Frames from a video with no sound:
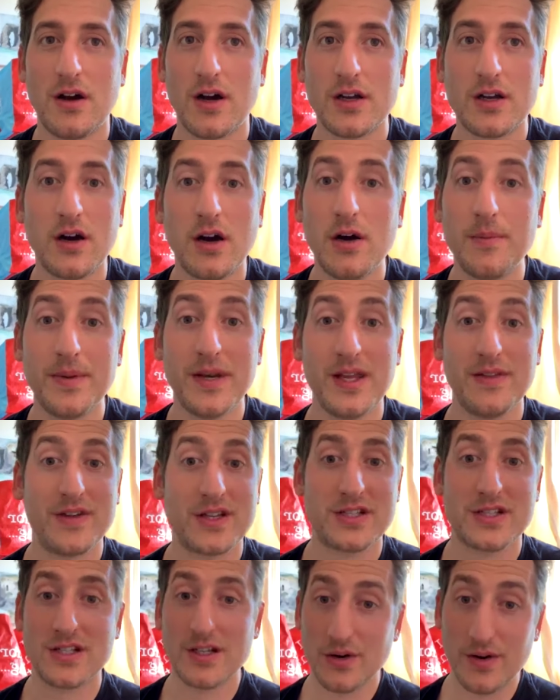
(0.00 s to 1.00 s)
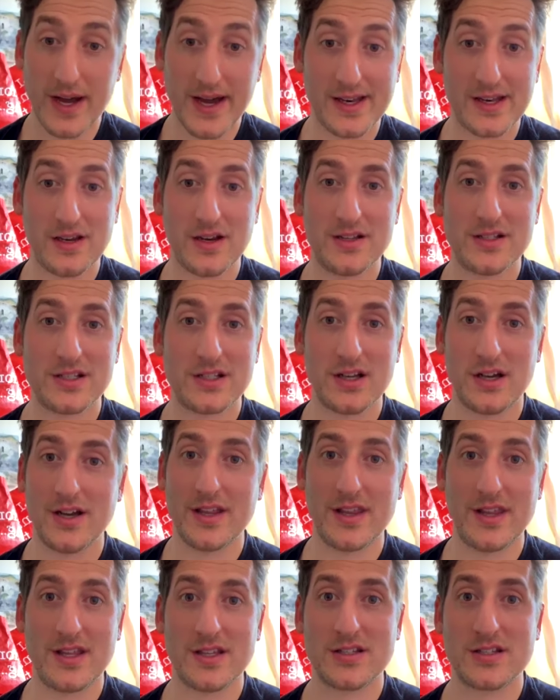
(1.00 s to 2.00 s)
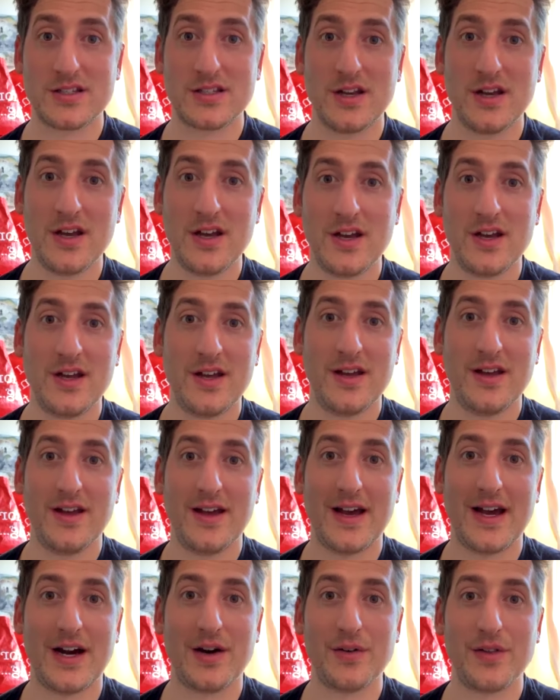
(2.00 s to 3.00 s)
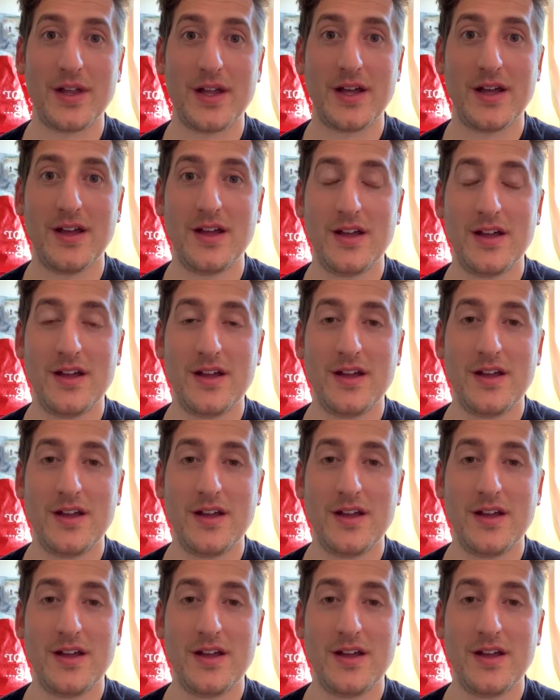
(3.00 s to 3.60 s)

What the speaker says: I can't believe there's still headlines like this out there.